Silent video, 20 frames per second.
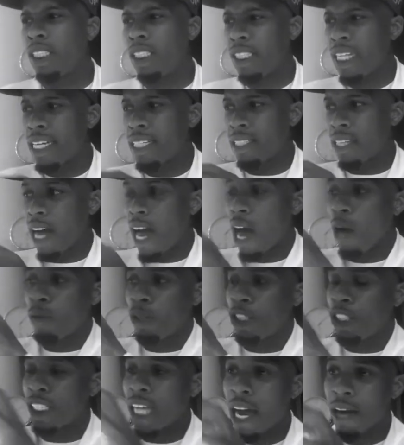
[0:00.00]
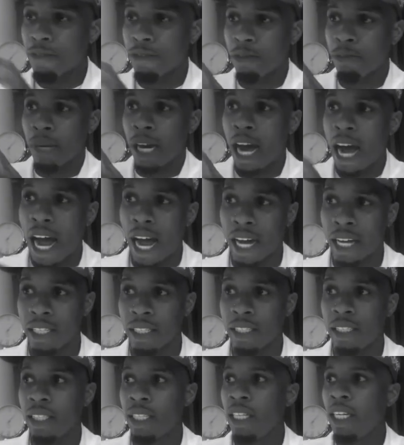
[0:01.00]
she says, I was shot from
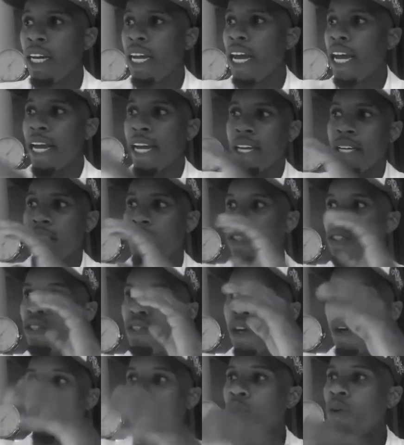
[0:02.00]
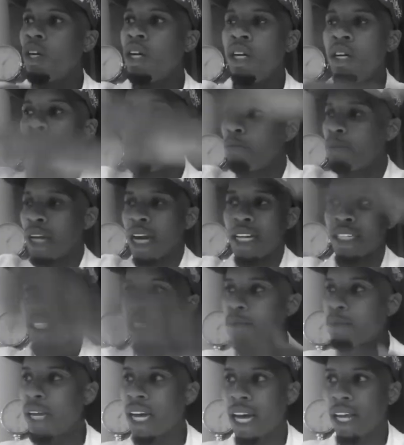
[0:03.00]
behind, and,
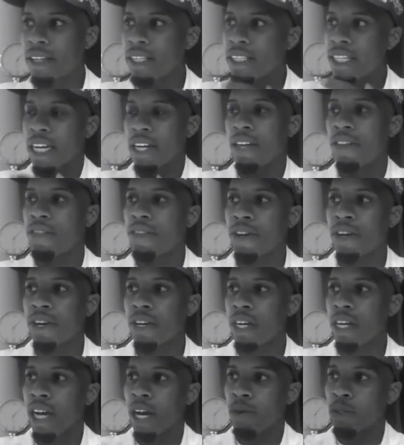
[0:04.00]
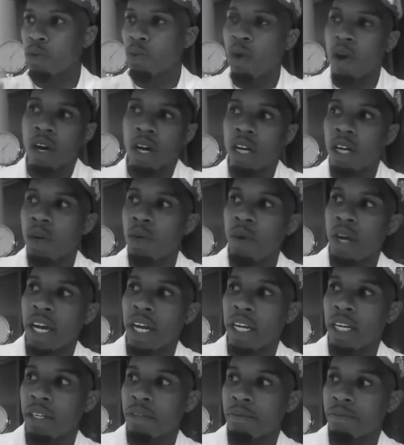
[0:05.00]
blah, blah, blah, this, that, and the third, and I was
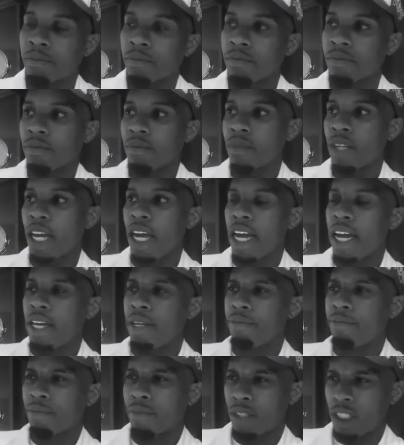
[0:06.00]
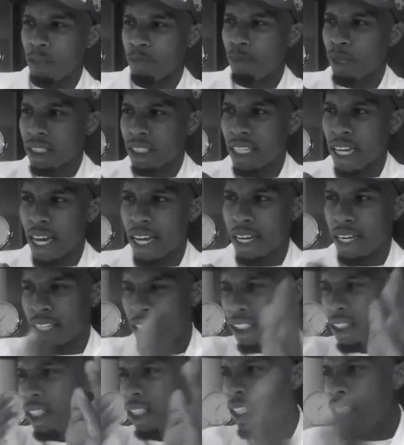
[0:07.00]
walking away. And she puts
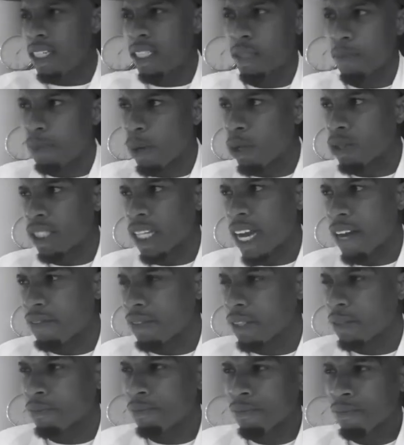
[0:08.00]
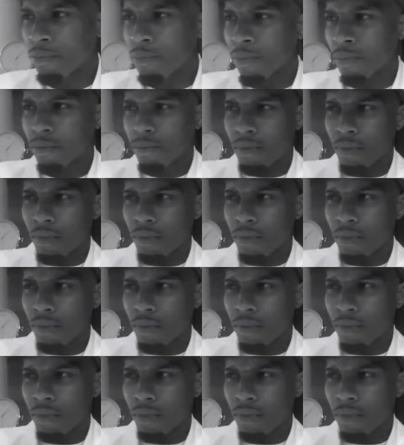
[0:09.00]
that, and then she deletes the post after.